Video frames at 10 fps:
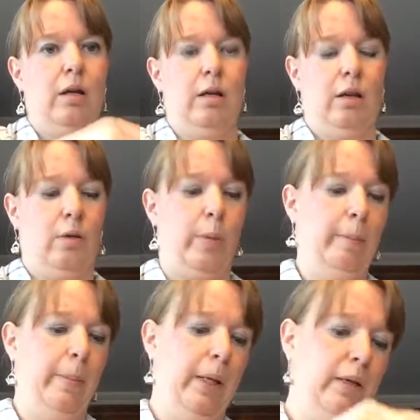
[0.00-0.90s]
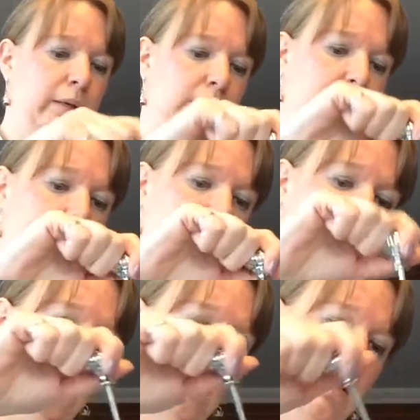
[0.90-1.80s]
another pump.
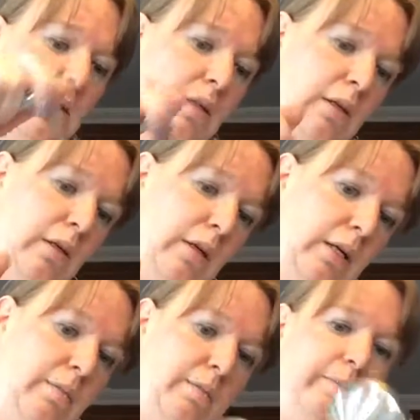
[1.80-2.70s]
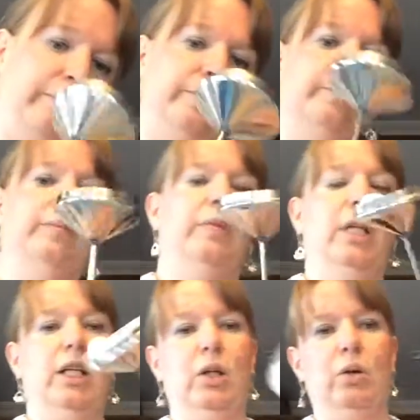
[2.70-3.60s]
All right.
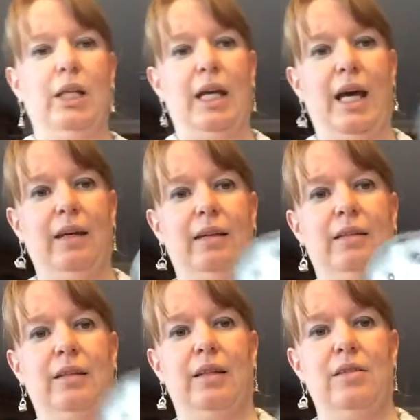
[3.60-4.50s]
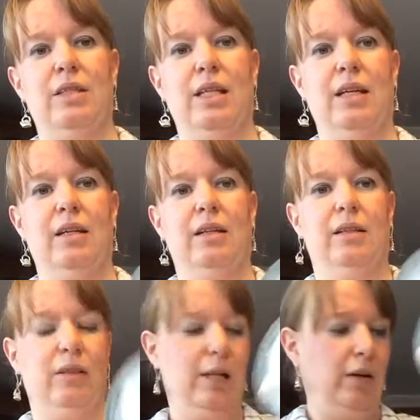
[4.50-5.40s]
Like, look at that. Can you see?
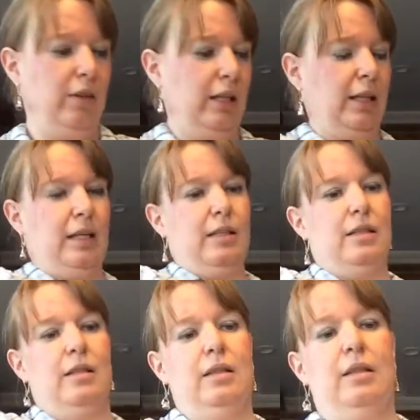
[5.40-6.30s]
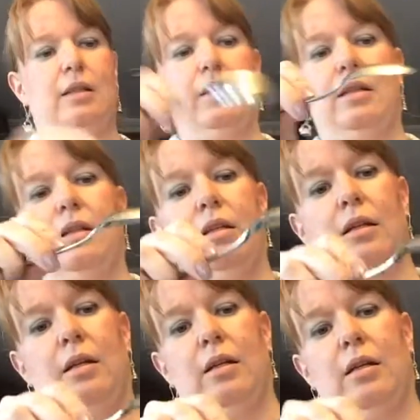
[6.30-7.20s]
Look how thick that is. Look.